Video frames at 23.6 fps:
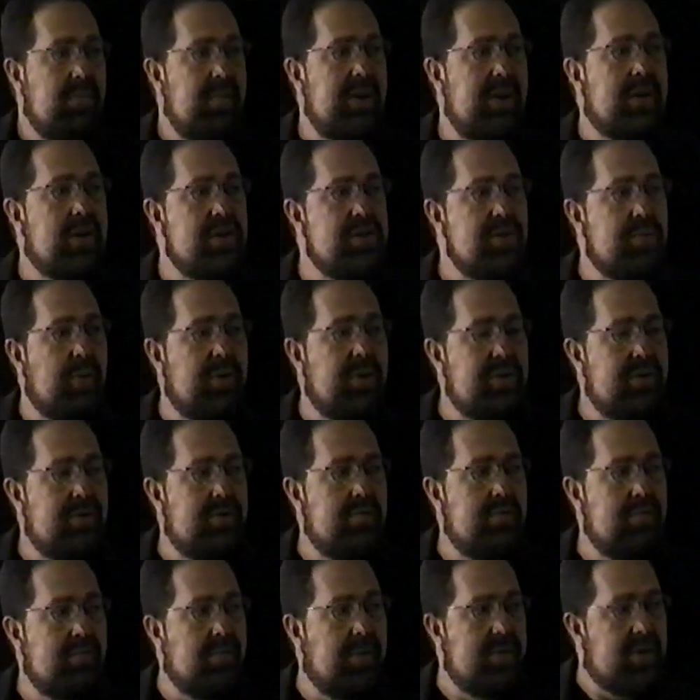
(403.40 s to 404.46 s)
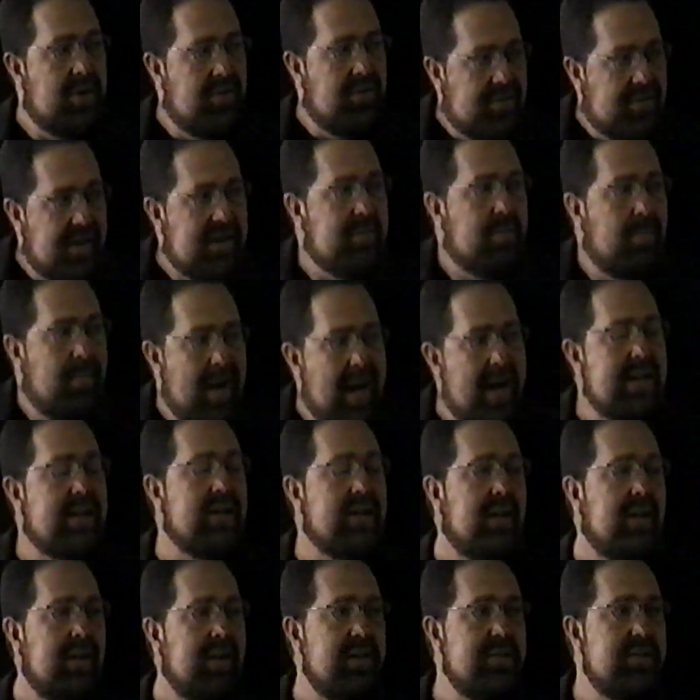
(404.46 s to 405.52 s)
Because when you think
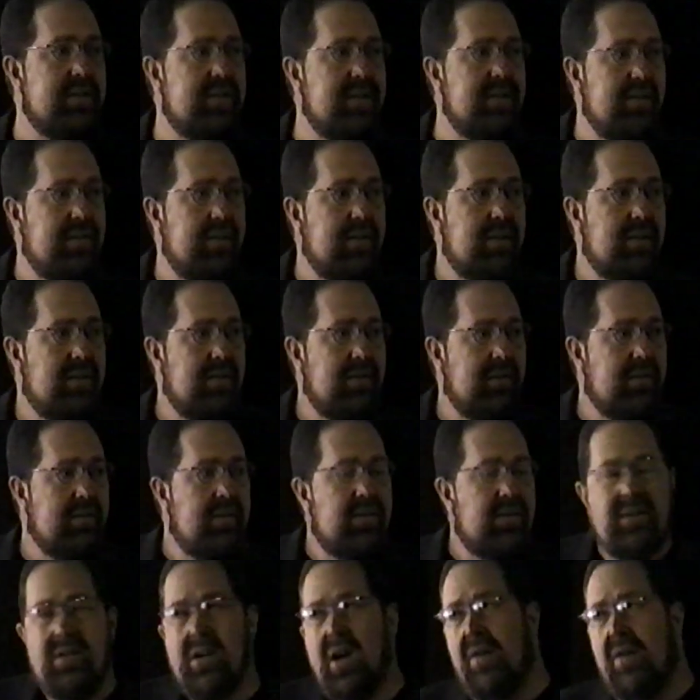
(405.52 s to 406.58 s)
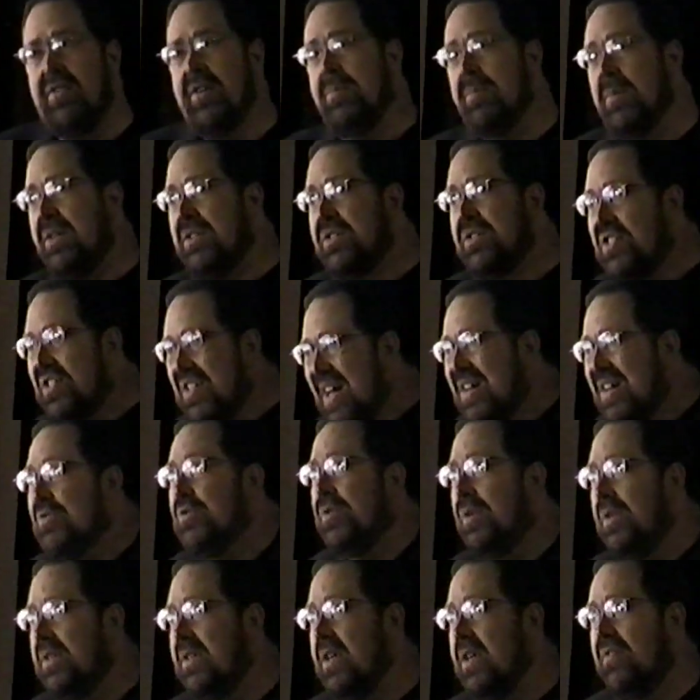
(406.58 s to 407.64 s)
back on it, government,
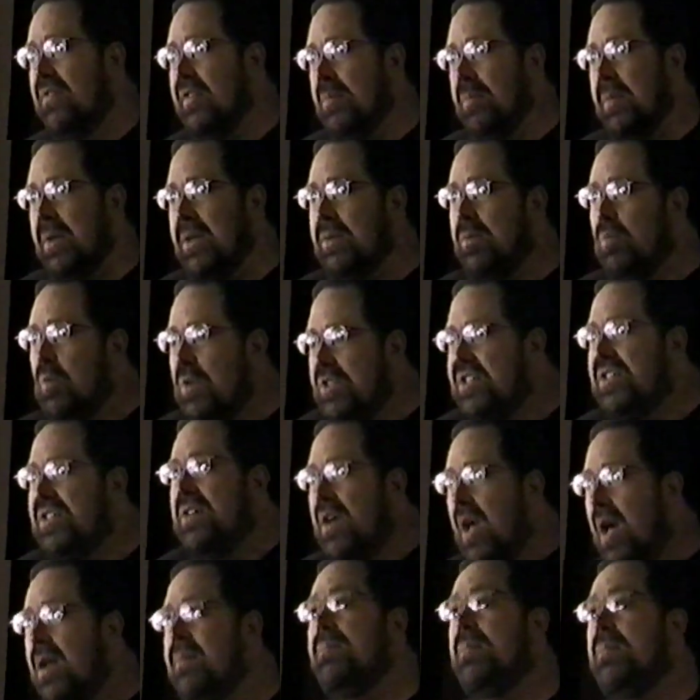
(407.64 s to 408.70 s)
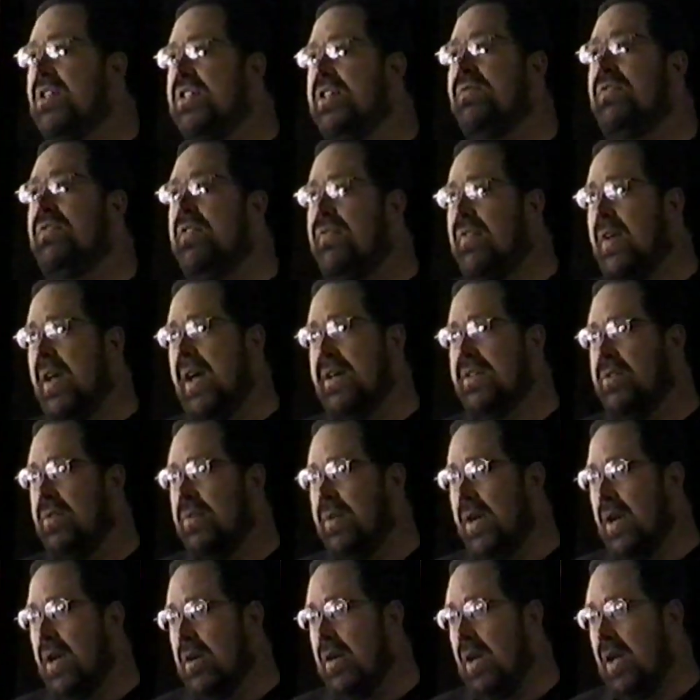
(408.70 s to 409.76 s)
central government, was not much of a
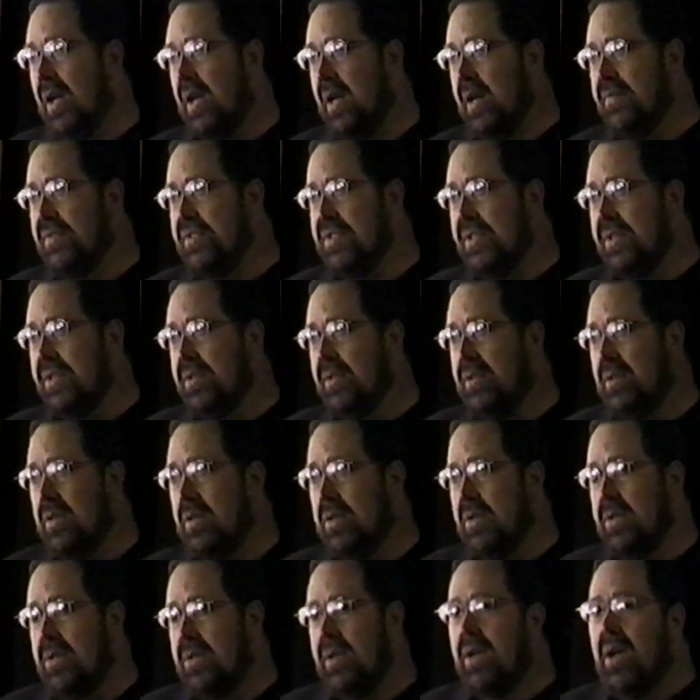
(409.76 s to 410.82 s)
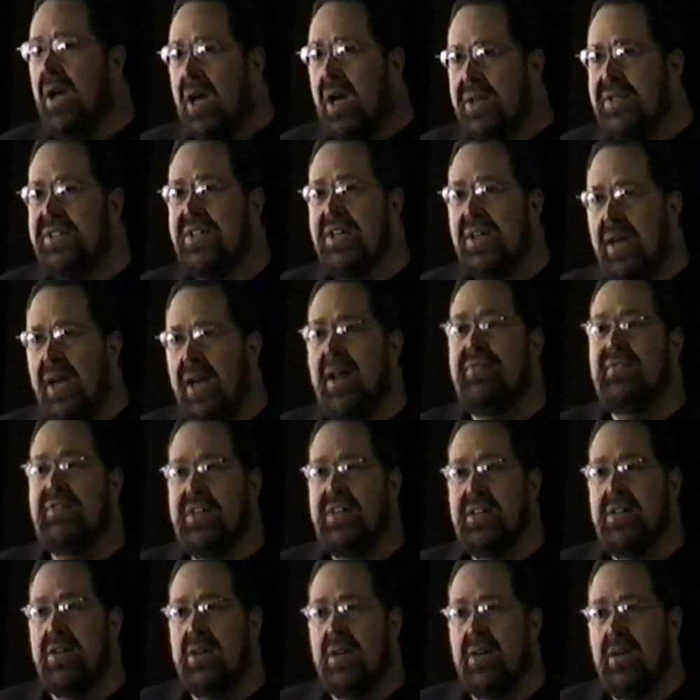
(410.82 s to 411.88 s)
factor in our lives until
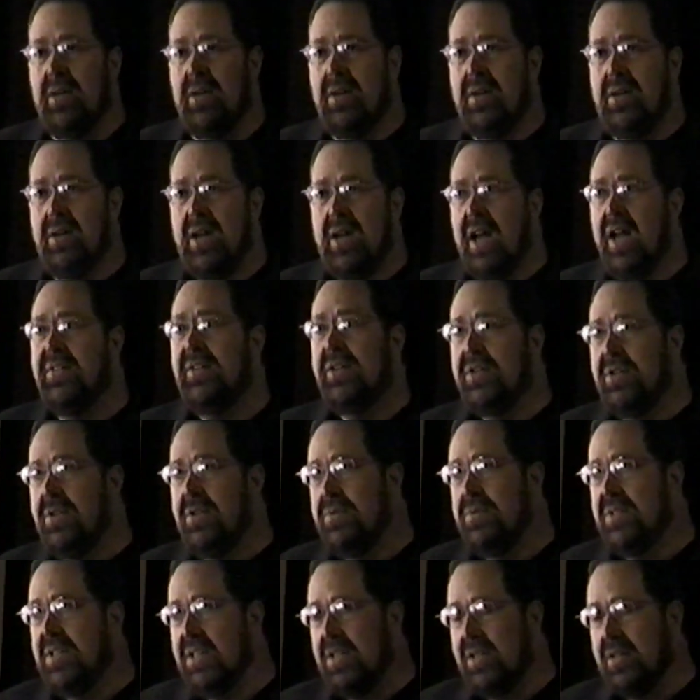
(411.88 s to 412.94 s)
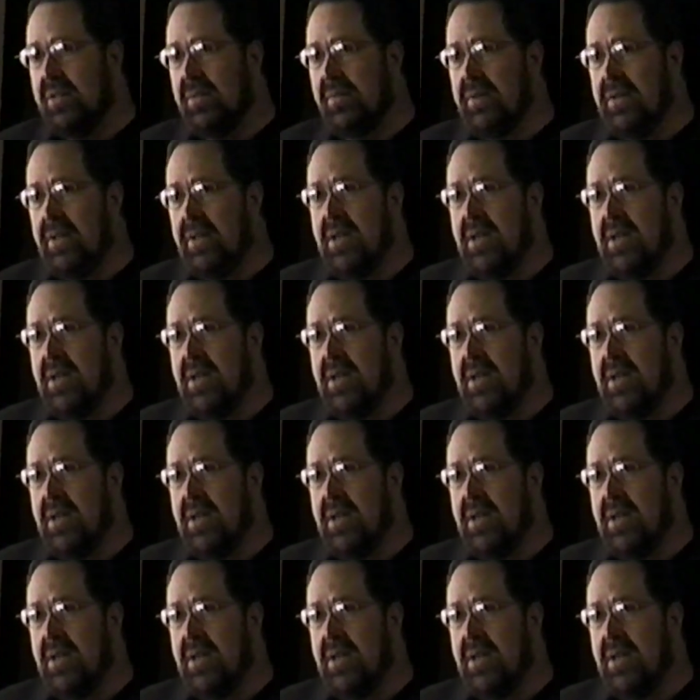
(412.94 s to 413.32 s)
FDR and the New Deal